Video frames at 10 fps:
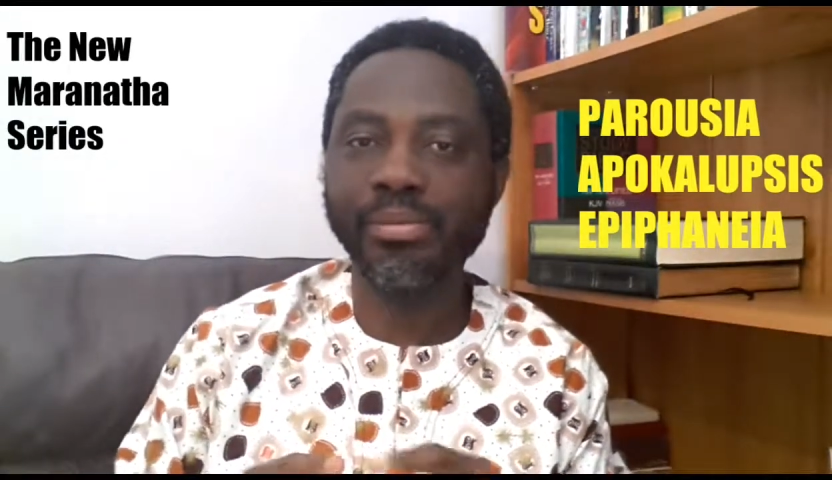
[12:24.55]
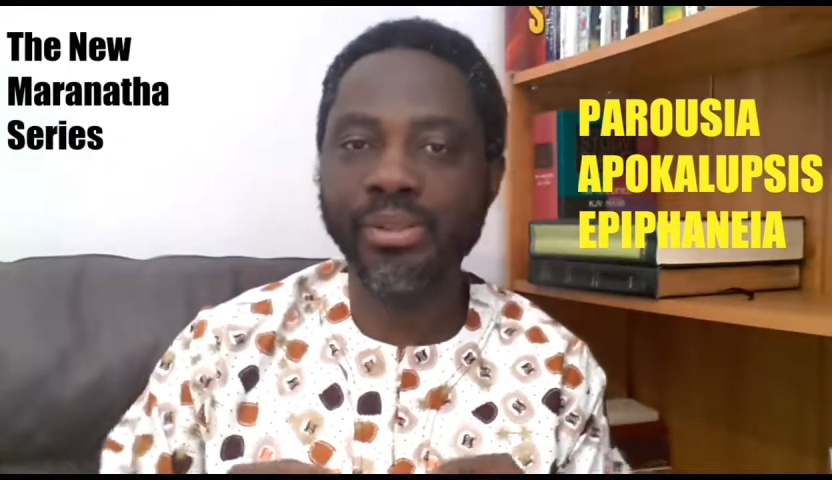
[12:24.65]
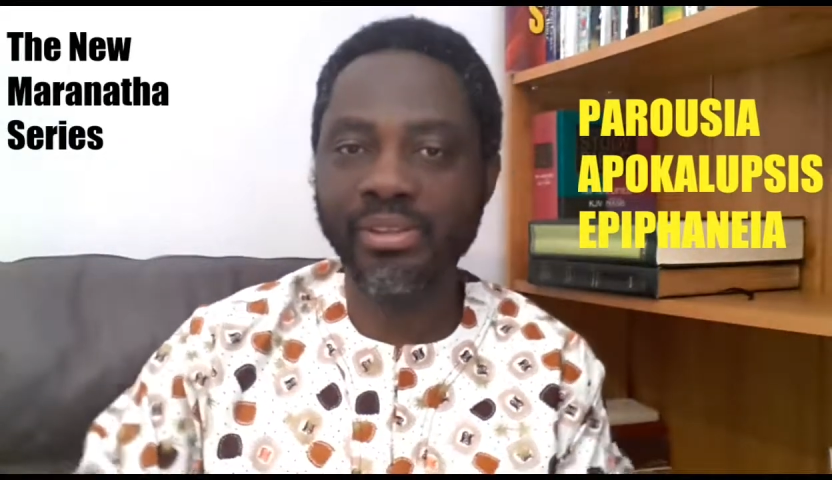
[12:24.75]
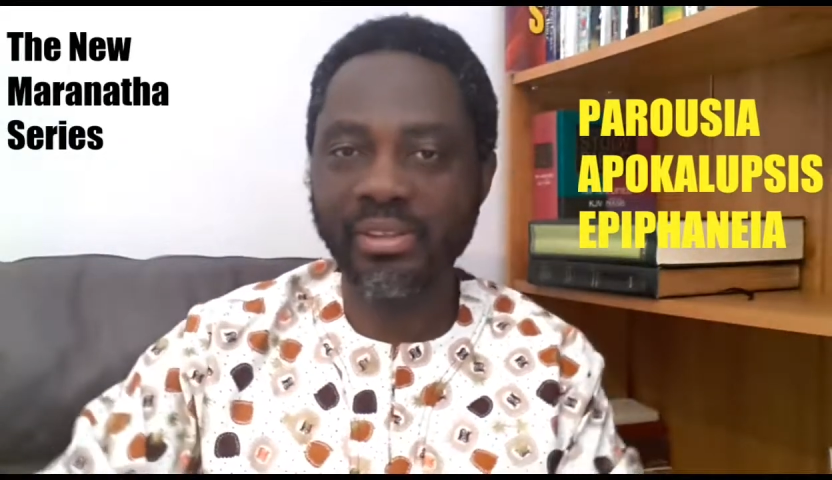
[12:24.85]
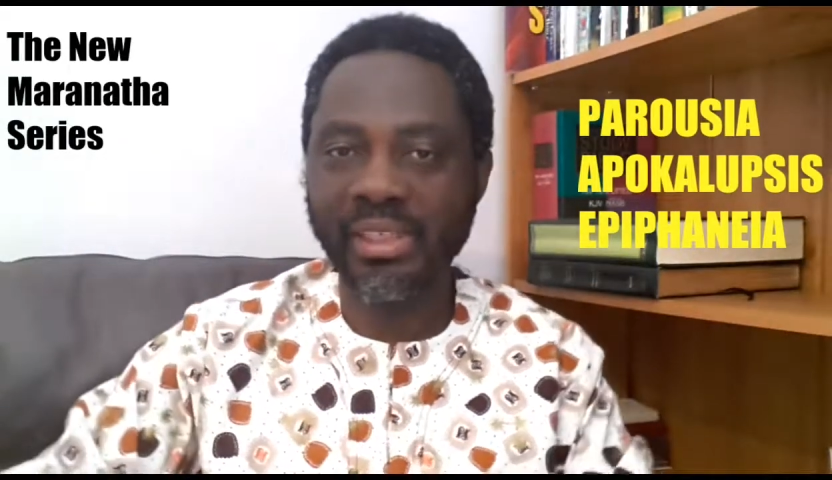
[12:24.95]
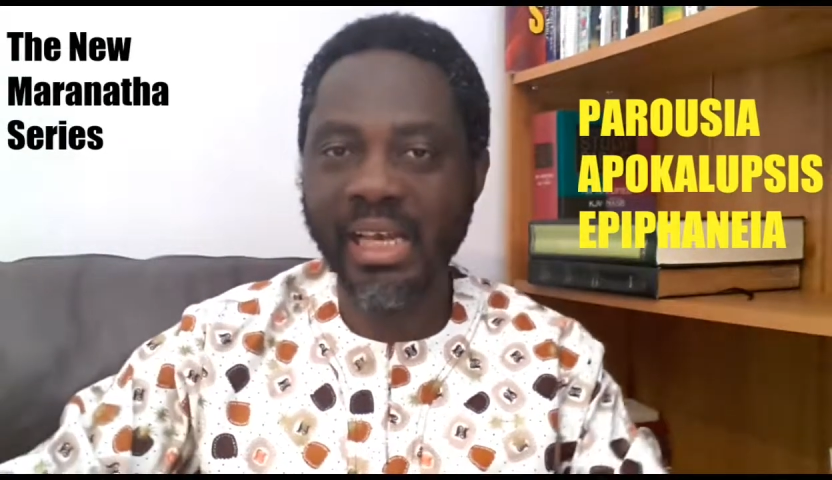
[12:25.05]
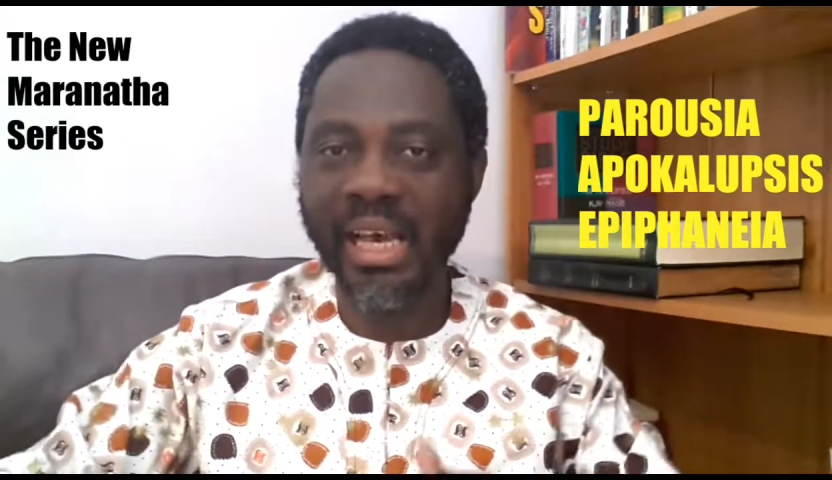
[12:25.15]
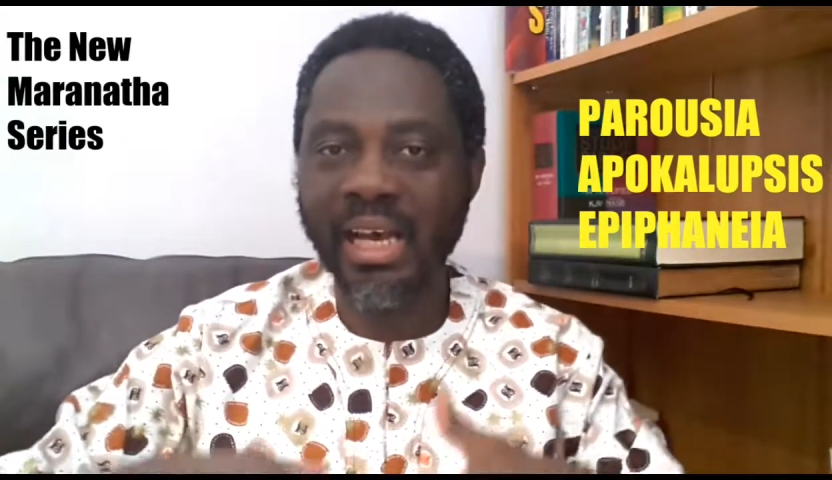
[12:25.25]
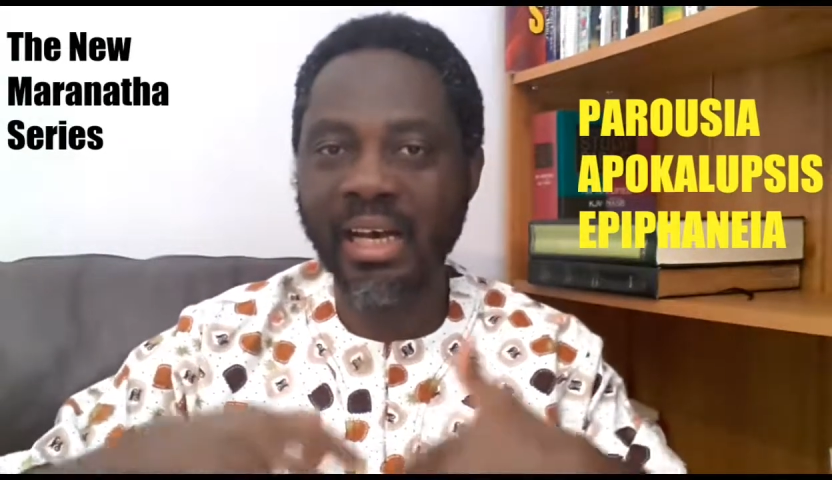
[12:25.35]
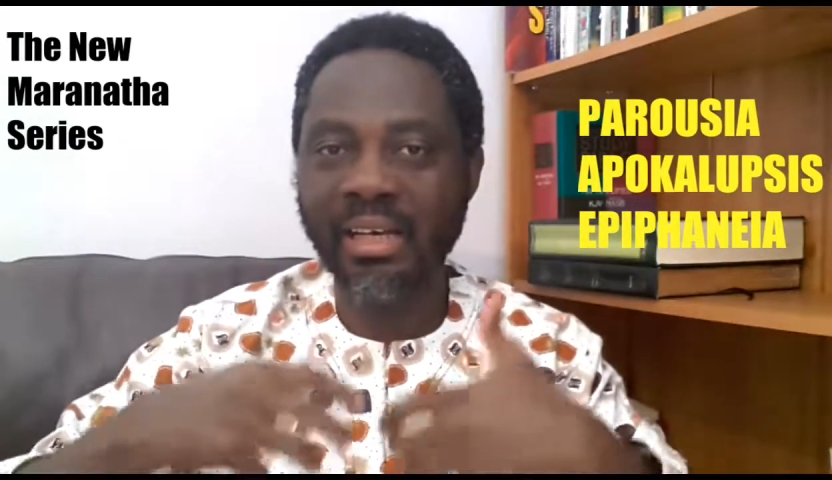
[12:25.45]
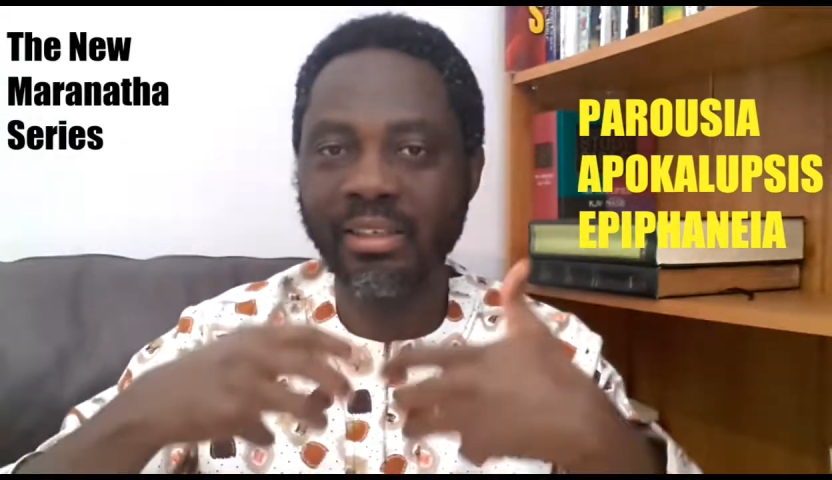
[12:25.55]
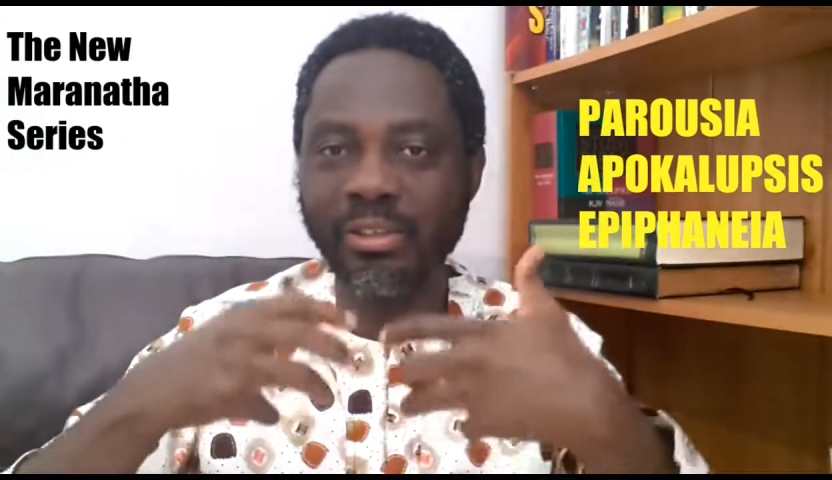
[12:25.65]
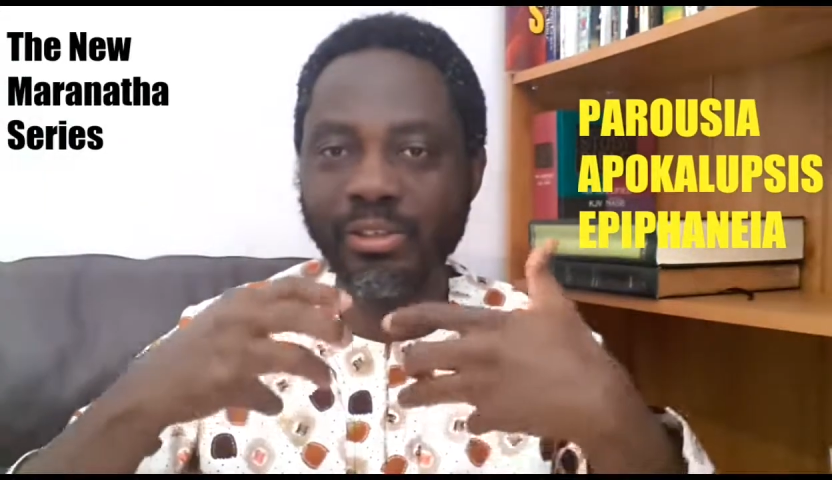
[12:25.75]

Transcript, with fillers: but they are